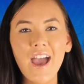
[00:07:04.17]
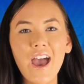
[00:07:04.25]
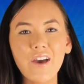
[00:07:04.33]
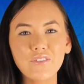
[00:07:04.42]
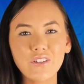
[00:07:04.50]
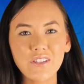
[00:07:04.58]

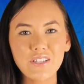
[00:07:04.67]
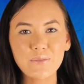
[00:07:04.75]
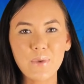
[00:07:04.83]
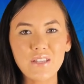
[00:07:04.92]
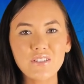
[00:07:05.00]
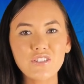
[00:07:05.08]
After these
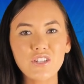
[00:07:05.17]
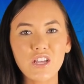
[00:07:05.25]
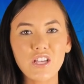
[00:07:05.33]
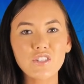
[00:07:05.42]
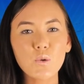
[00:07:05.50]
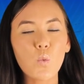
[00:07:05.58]

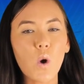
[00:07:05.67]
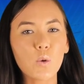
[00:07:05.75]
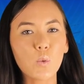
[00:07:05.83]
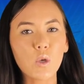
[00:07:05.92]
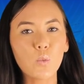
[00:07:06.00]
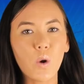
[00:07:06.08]
messages, One
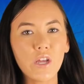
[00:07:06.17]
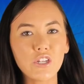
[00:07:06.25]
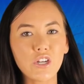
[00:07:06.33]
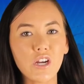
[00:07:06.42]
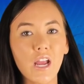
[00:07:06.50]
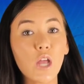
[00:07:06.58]
Week
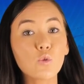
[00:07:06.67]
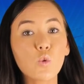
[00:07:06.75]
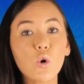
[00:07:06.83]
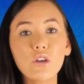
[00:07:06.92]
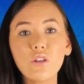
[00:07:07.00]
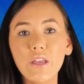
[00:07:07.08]
Wonder and
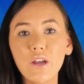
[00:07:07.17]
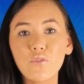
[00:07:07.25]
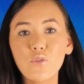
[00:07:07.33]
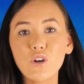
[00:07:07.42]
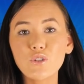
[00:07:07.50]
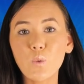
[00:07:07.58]
Royal Air
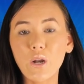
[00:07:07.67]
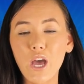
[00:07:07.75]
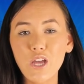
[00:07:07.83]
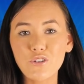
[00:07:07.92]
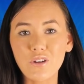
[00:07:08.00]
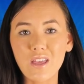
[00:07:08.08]
Force one
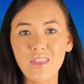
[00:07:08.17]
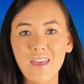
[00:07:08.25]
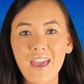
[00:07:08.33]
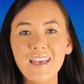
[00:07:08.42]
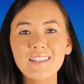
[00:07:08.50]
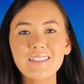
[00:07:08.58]
hundredth
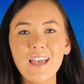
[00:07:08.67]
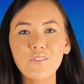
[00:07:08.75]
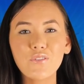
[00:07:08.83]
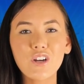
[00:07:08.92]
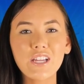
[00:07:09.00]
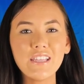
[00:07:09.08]
set
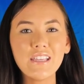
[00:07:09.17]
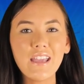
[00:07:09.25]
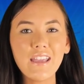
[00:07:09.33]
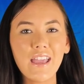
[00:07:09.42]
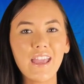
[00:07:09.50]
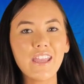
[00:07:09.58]
for E
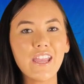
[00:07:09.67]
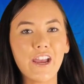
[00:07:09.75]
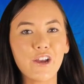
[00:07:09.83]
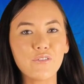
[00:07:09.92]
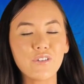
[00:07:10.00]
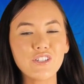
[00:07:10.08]
A A
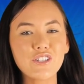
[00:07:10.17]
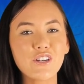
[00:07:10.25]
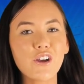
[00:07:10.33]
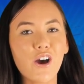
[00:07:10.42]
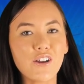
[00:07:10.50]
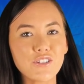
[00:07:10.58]

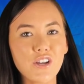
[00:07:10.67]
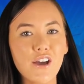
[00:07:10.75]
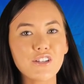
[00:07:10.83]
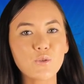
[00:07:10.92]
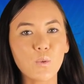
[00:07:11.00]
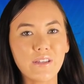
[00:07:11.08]
AirVenture
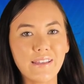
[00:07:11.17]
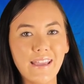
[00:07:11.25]
Oshkosh twenty